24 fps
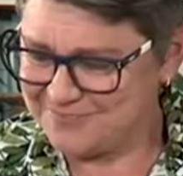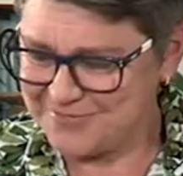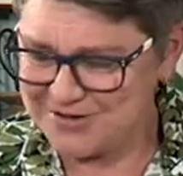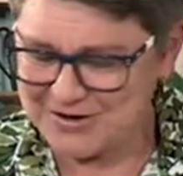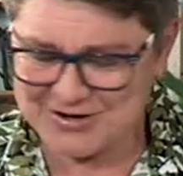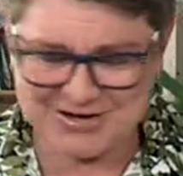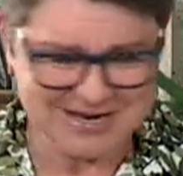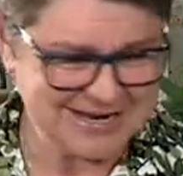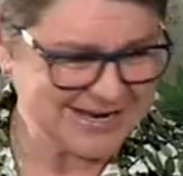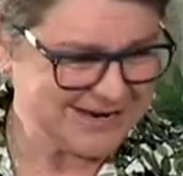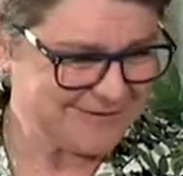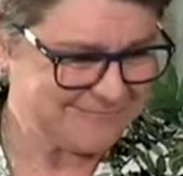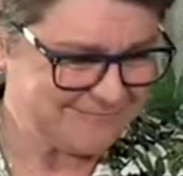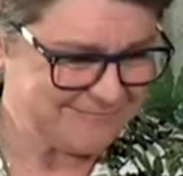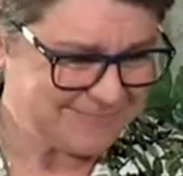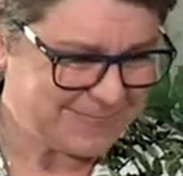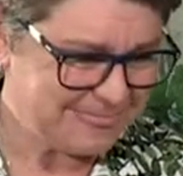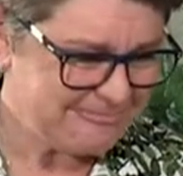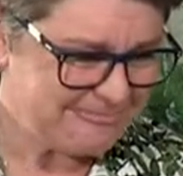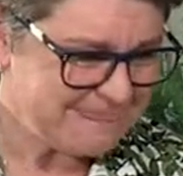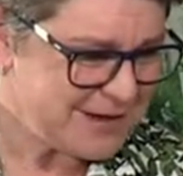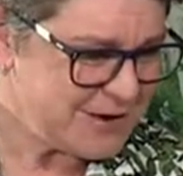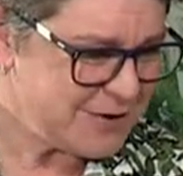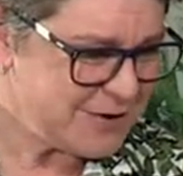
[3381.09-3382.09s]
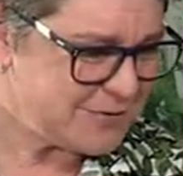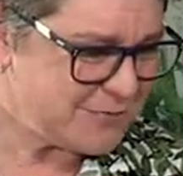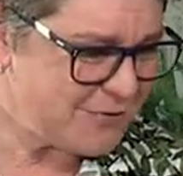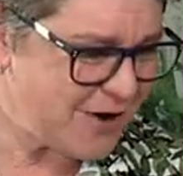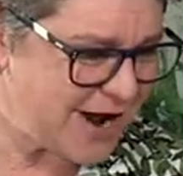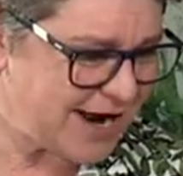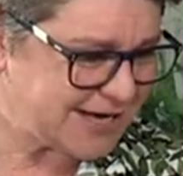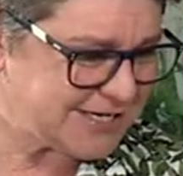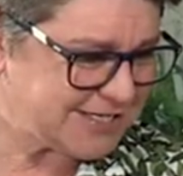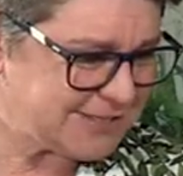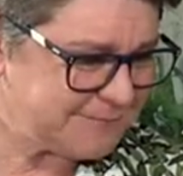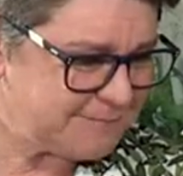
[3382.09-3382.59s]
Okay.
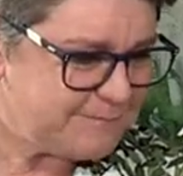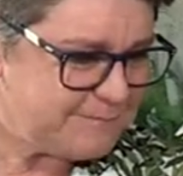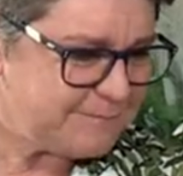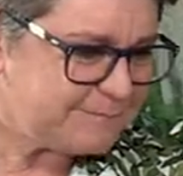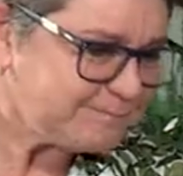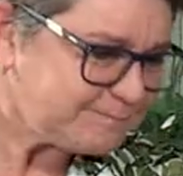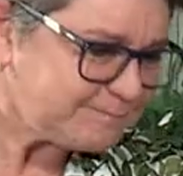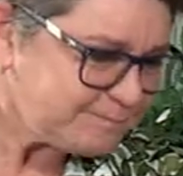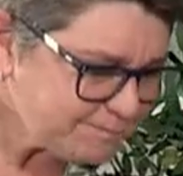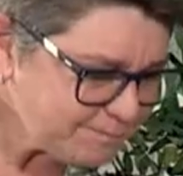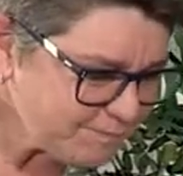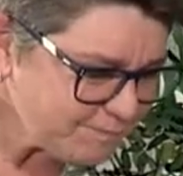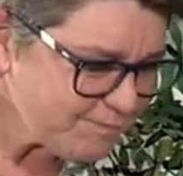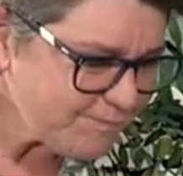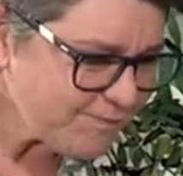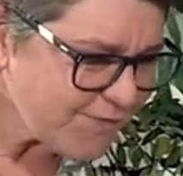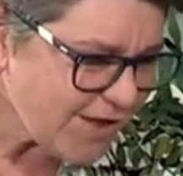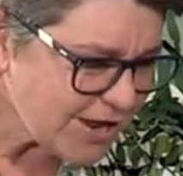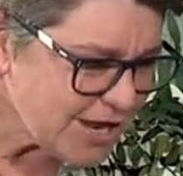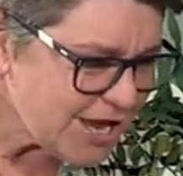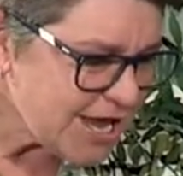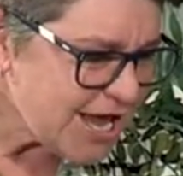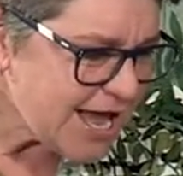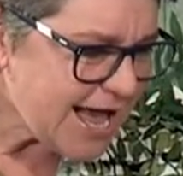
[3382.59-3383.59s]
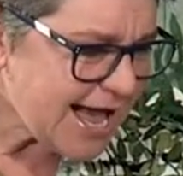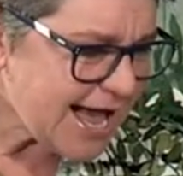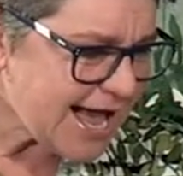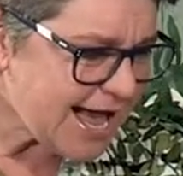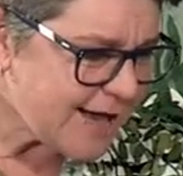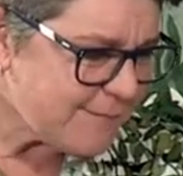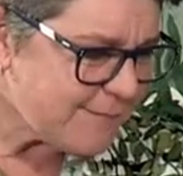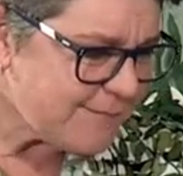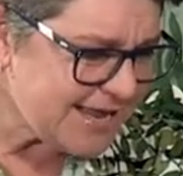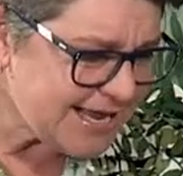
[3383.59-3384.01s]
Right. Um,